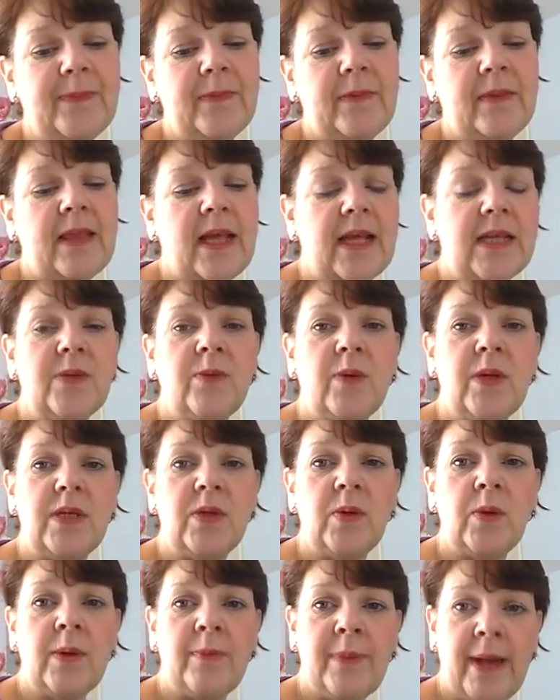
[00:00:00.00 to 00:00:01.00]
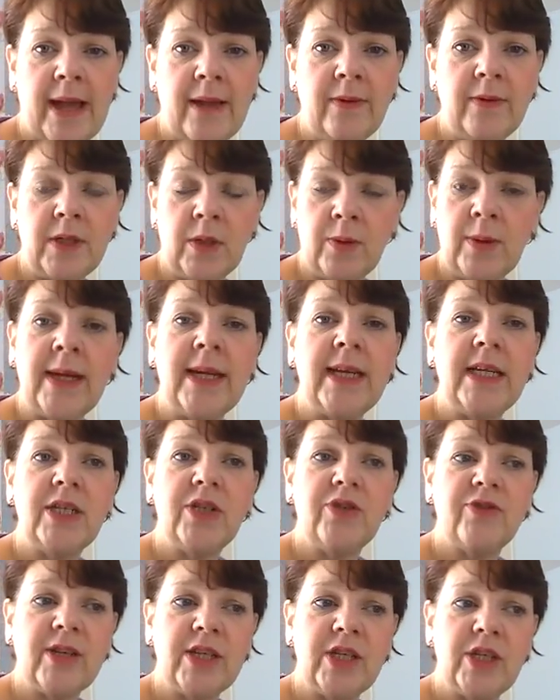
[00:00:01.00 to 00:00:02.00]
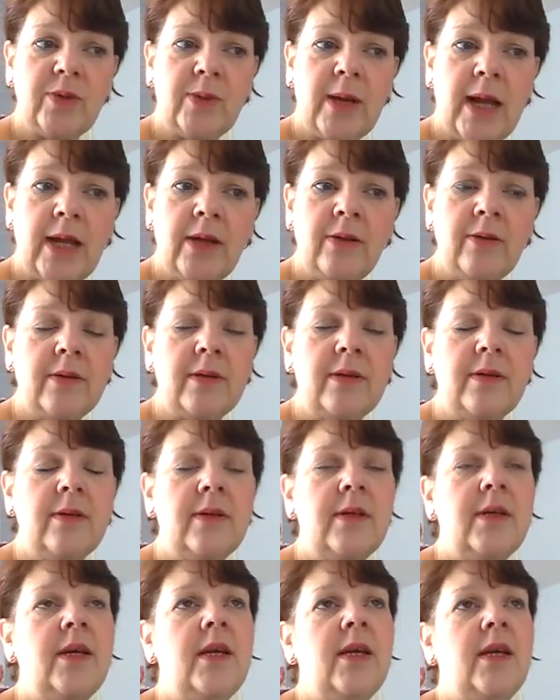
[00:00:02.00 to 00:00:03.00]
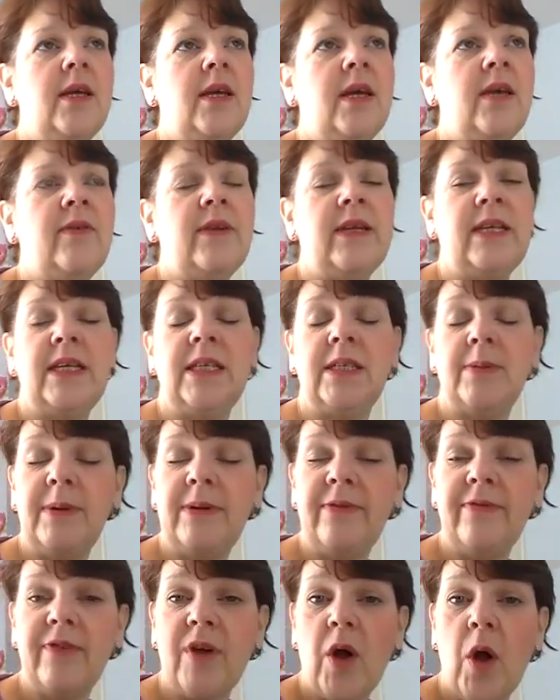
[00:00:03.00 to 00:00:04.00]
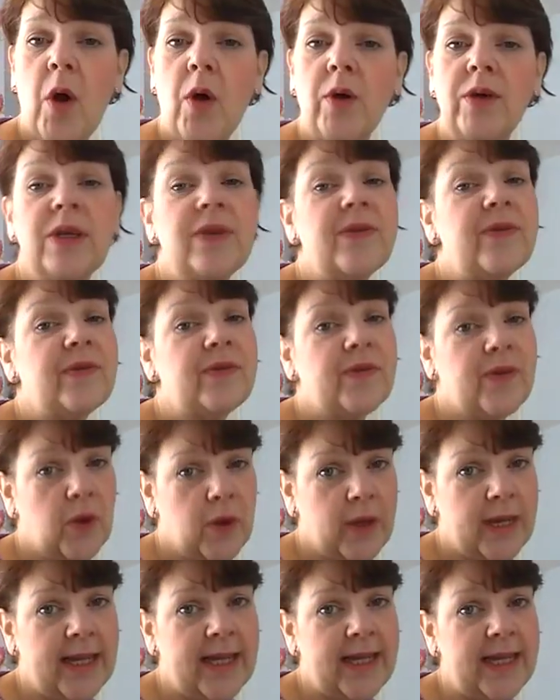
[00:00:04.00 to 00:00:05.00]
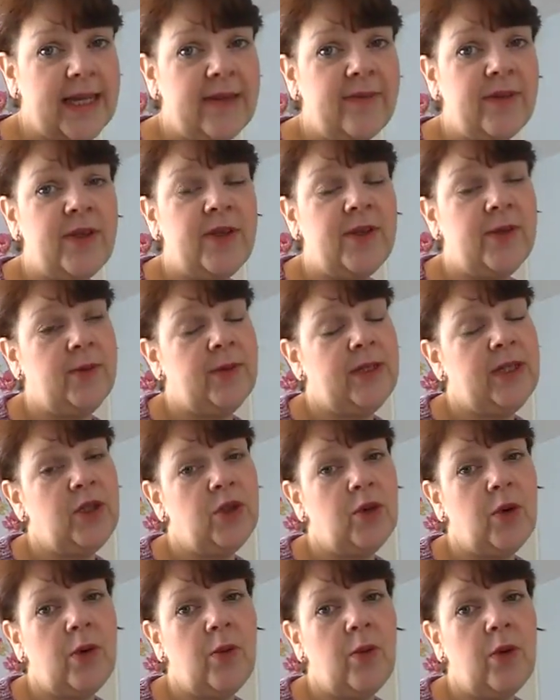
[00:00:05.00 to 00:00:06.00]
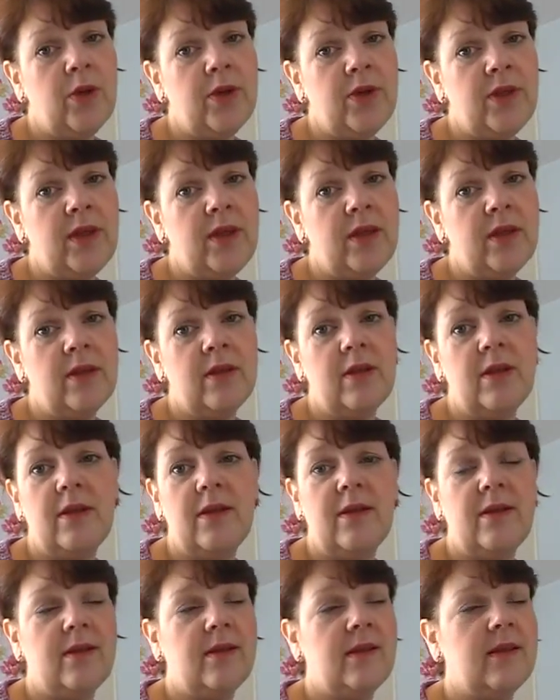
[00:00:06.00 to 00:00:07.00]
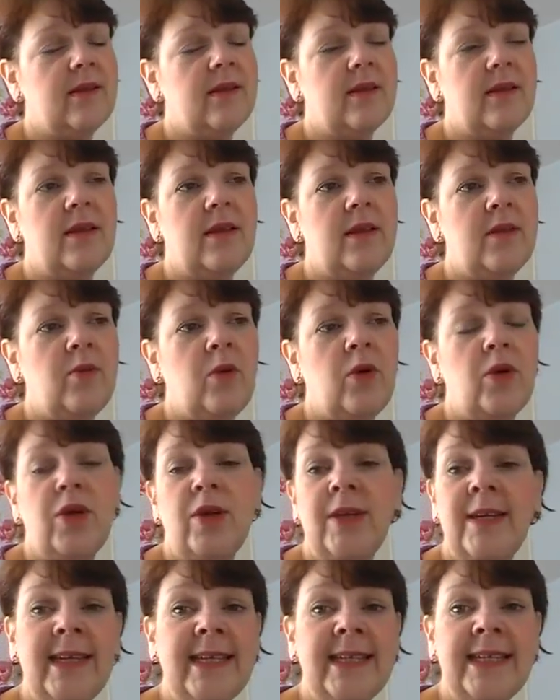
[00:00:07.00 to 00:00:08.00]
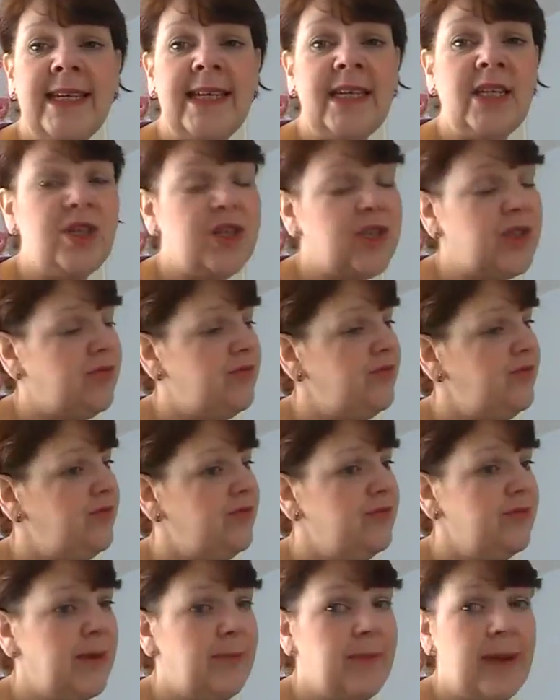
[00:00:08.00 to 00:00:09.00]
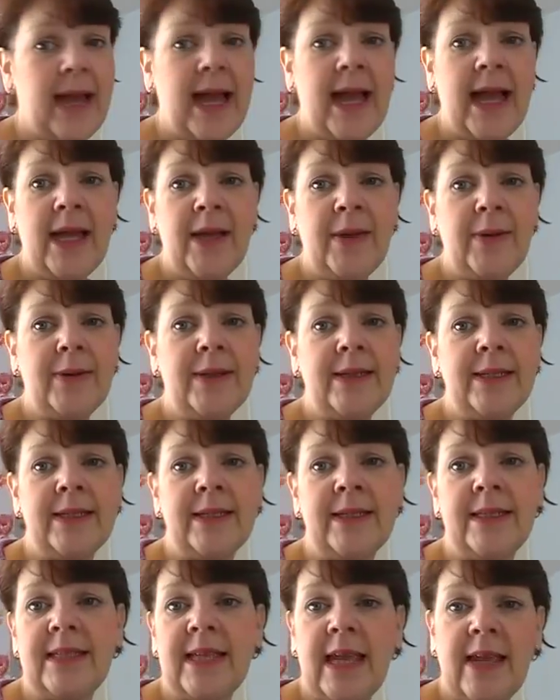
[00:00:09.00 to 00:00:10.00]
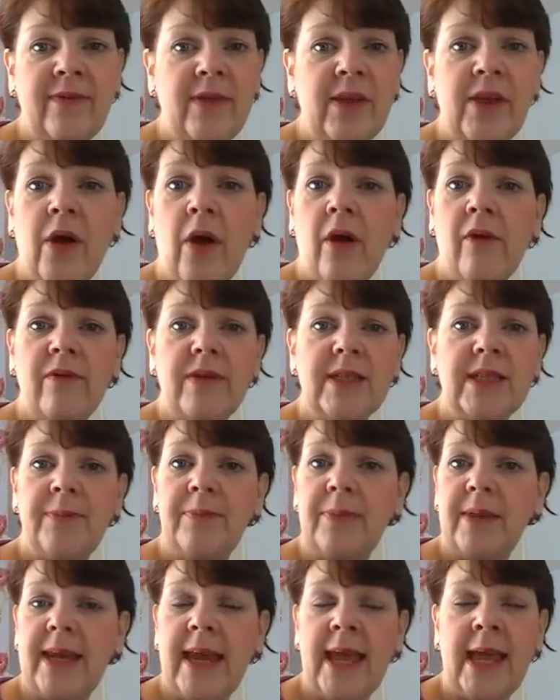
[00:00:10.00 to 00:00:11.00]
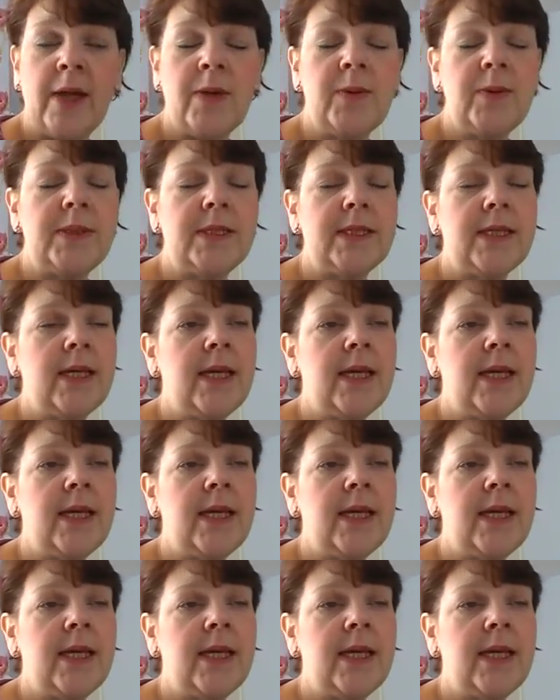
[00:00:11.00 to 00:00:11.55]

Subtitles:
That's what it's all about. Don't let it stress you out. If it needs to be frogged, frog it. If you don't enjoy what you're knitting, just rip it out and save the yarn for something else.